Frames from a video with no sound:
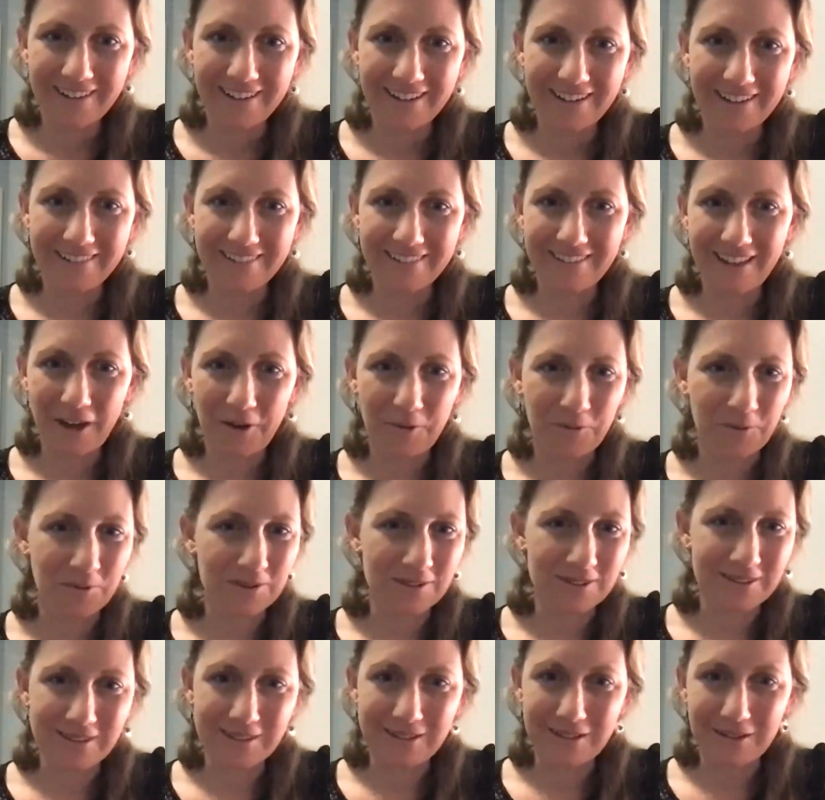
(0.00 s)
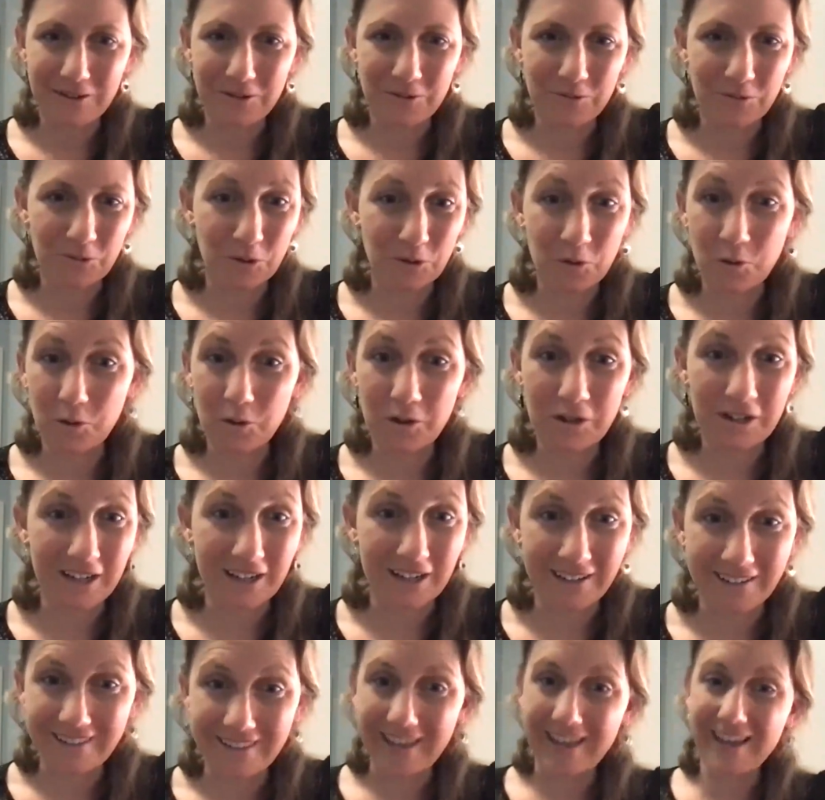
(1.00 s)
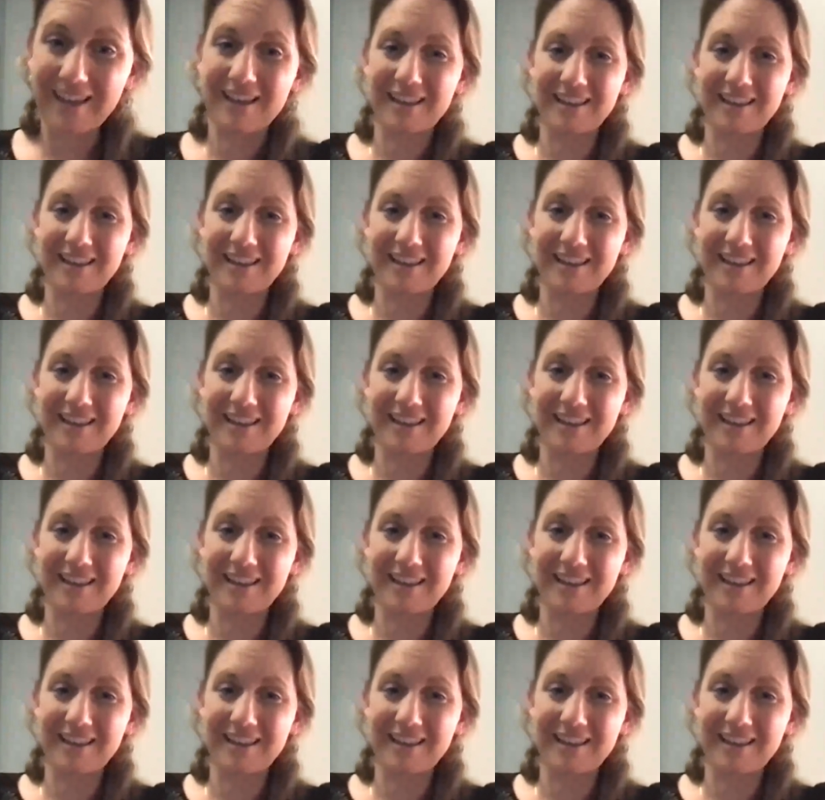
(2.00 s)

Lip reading: And that was the recording